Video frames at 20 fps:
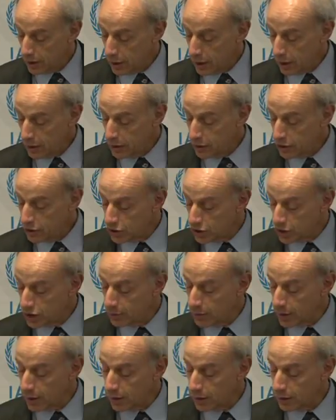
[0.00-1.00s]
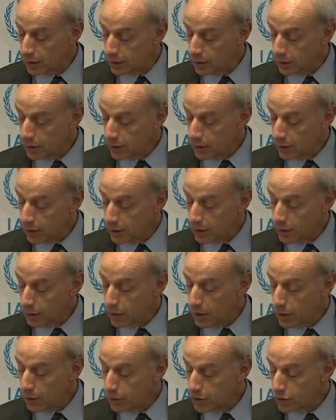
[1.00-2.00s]
And in Chiba, there
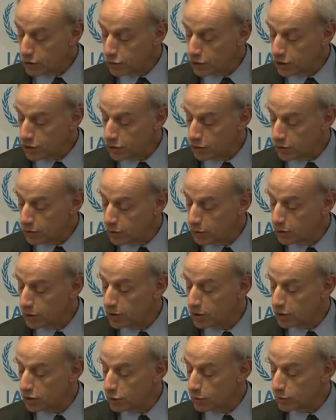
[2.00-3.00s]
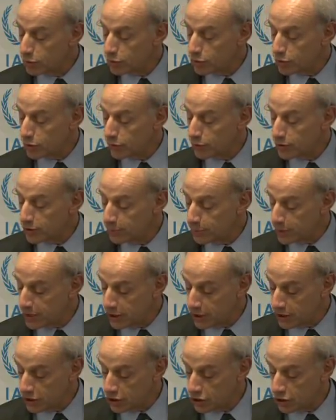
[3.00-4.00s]
are restrictions on the distribution of
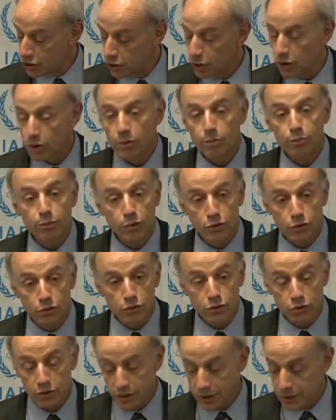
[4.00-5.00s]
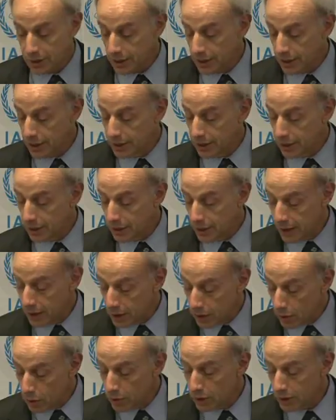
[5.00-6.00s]
spinach produced in
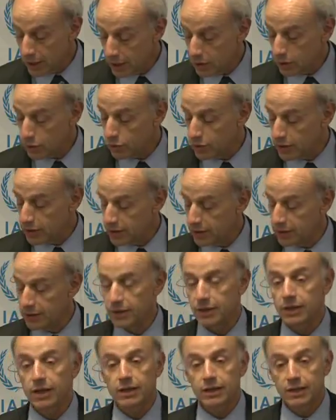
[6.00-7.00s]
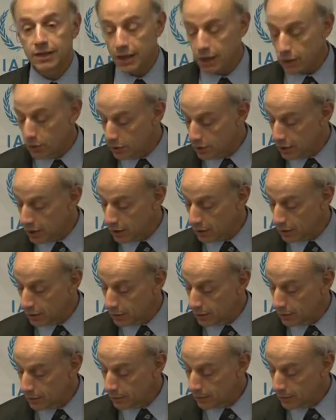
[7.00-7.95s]
Katori City and Teiko Town.